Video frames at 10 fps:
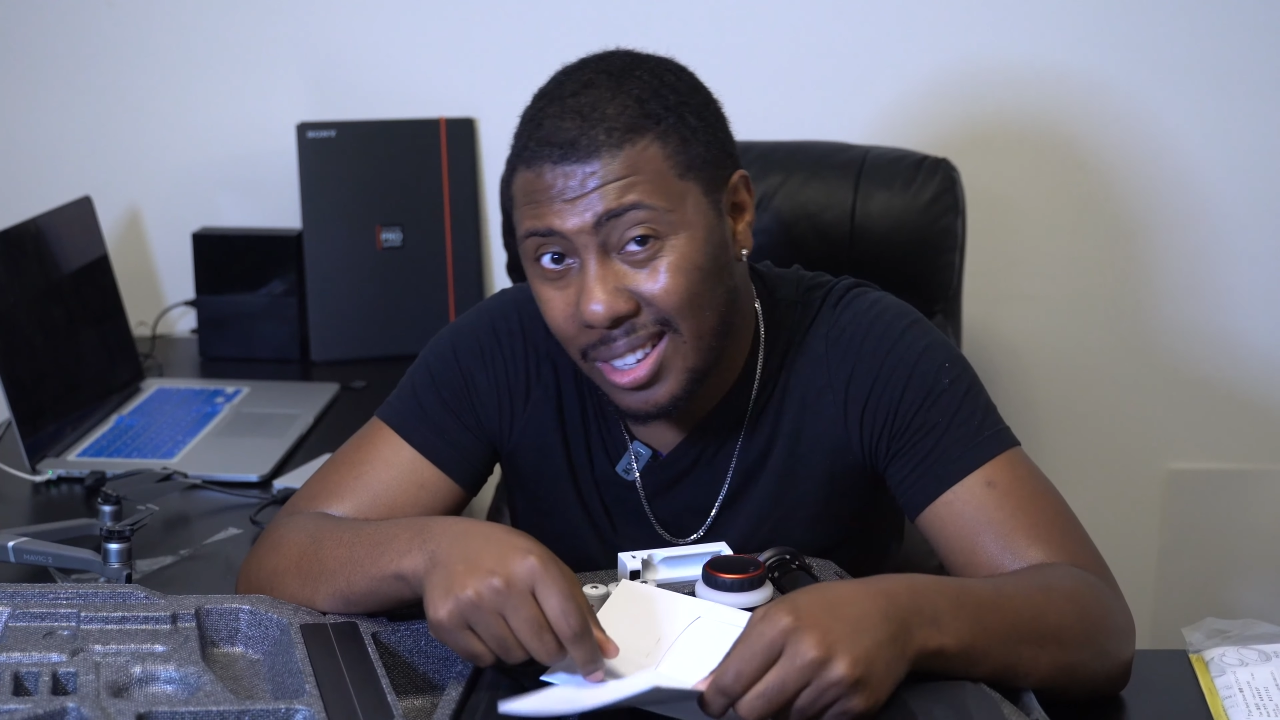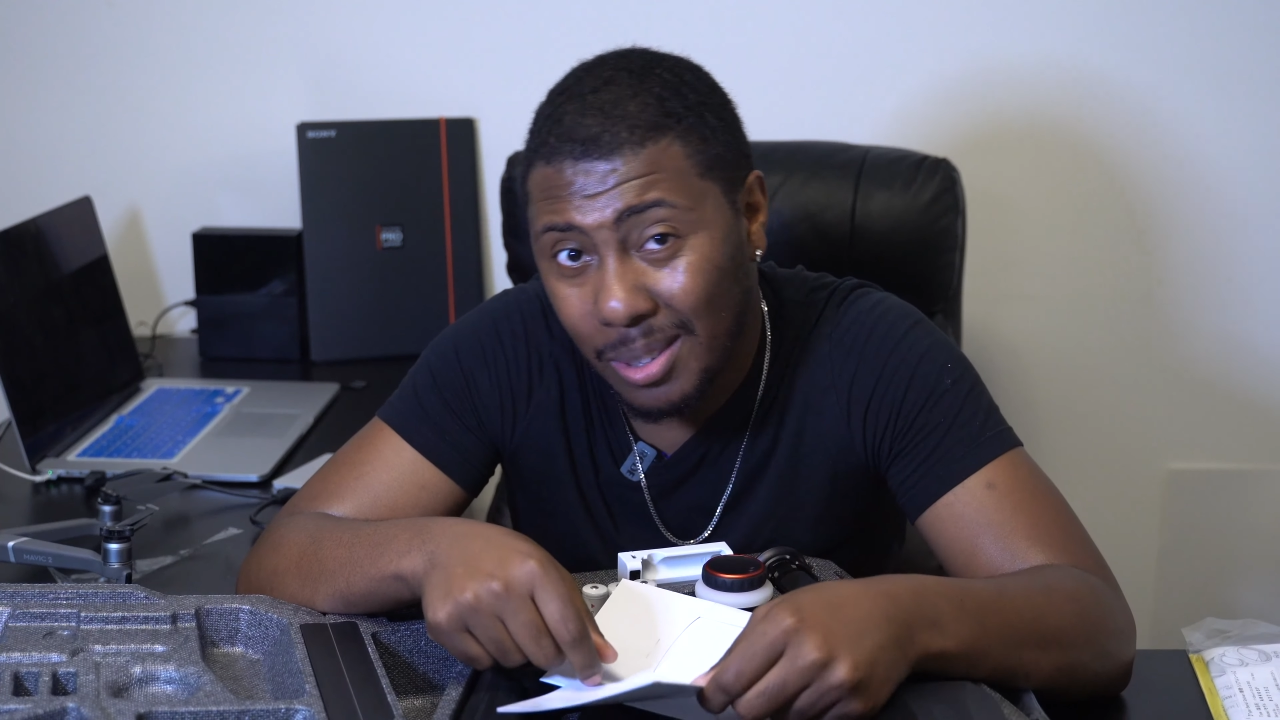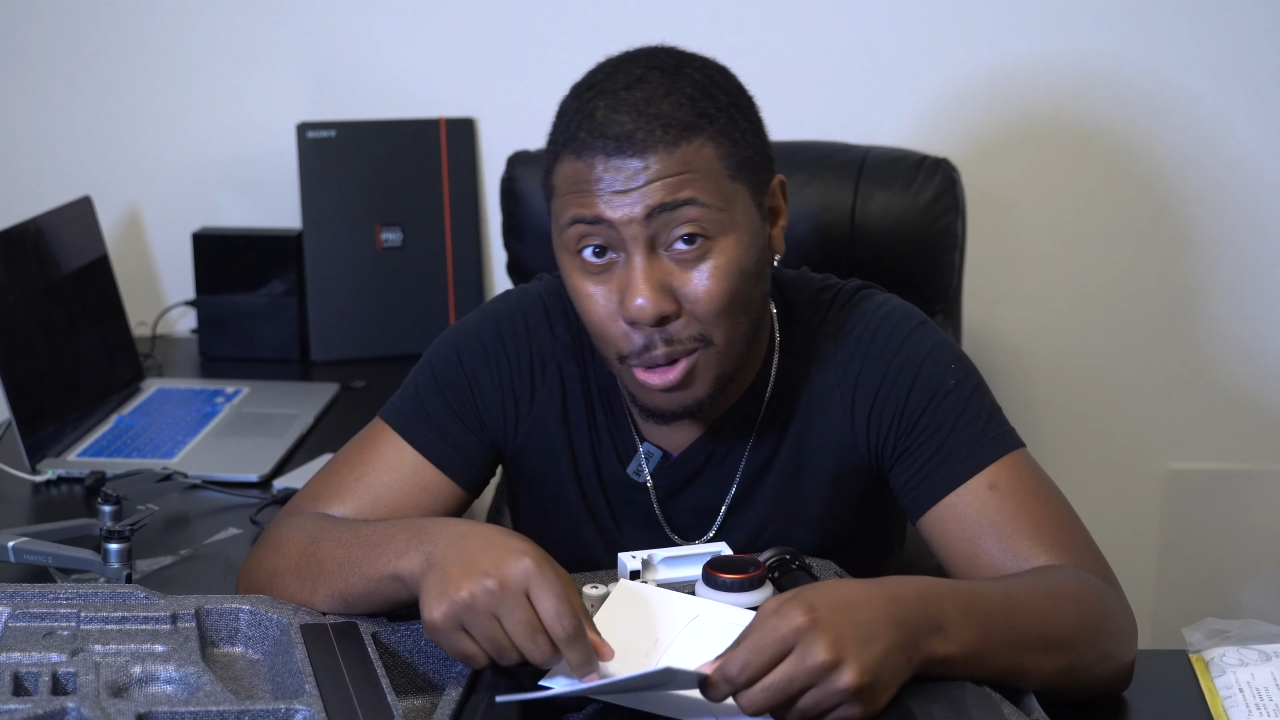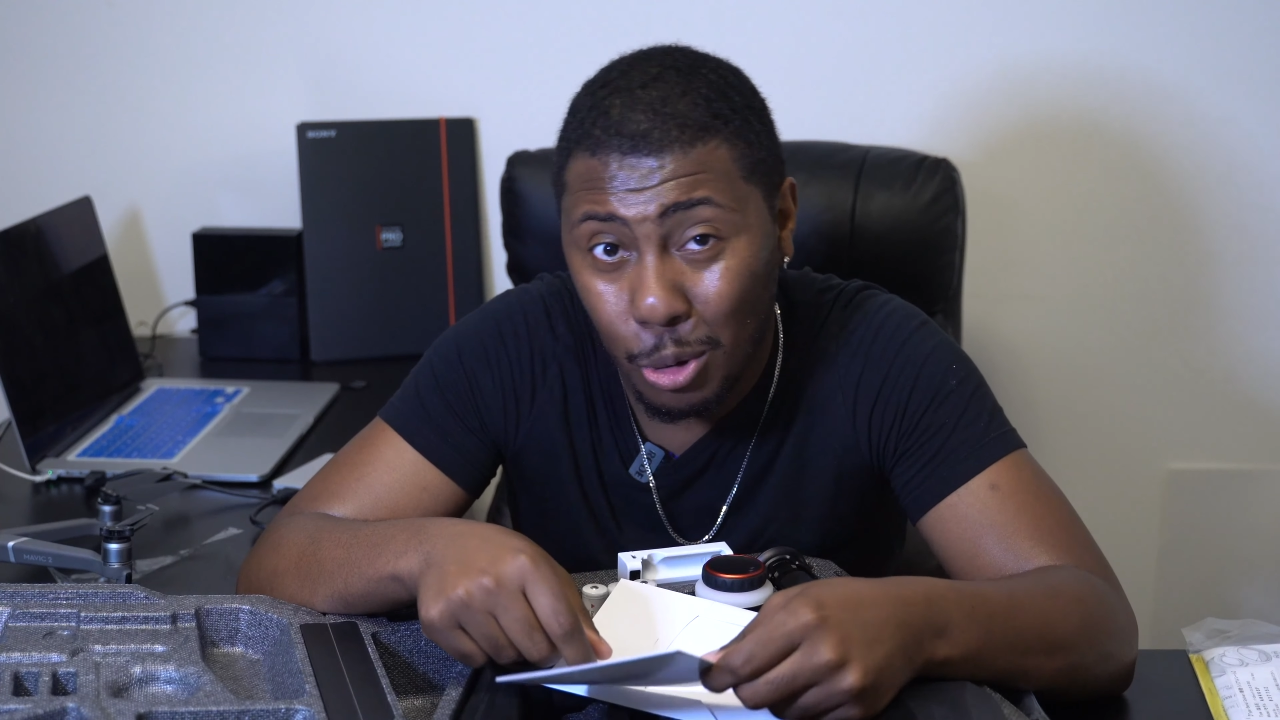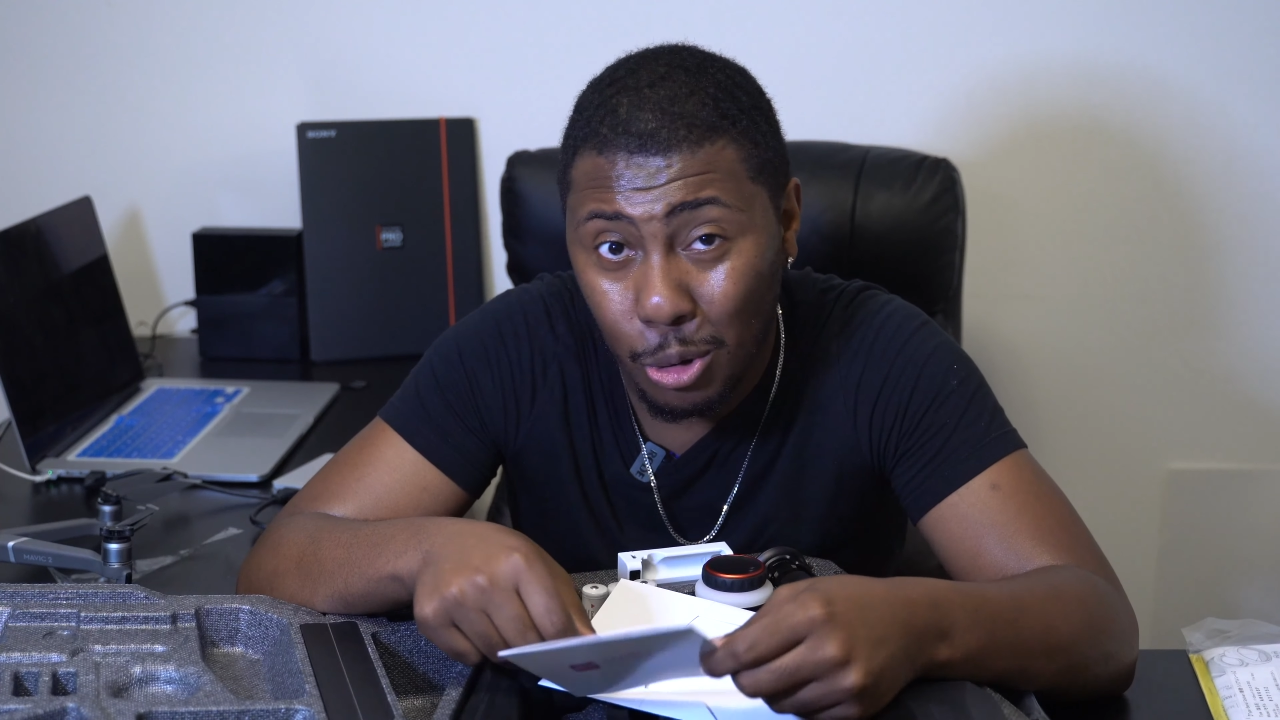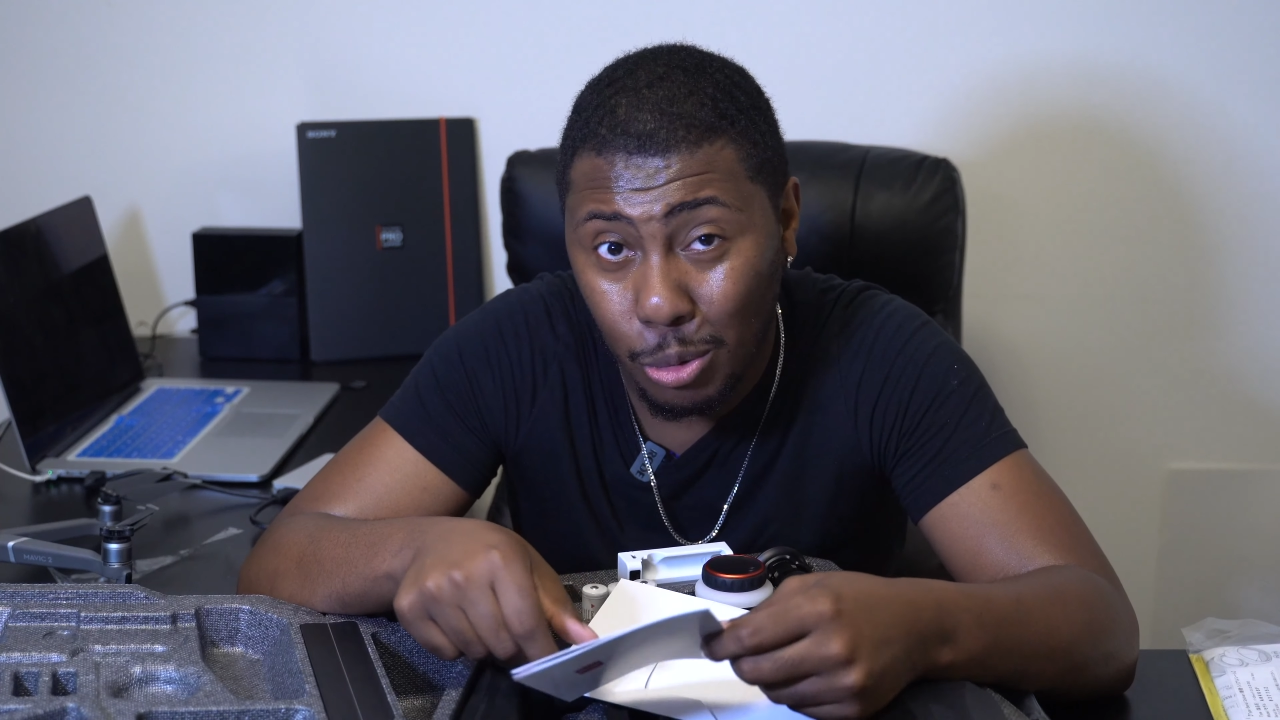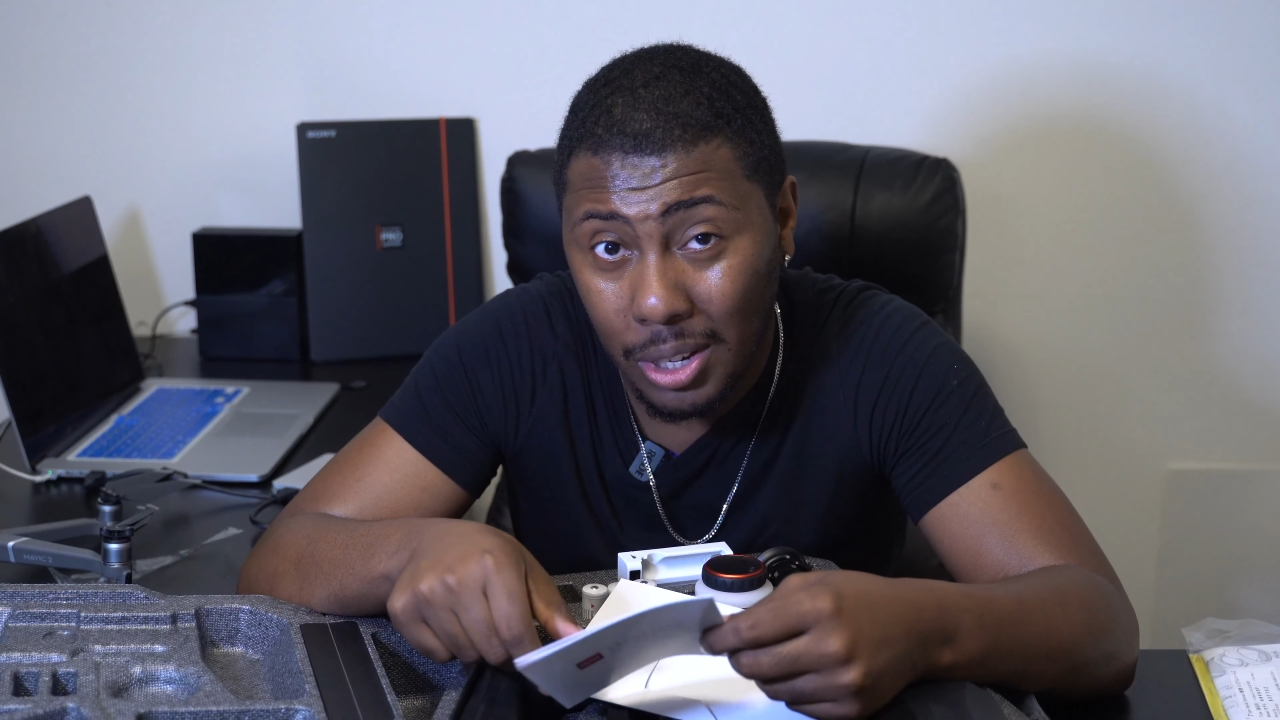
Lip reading: some YouTube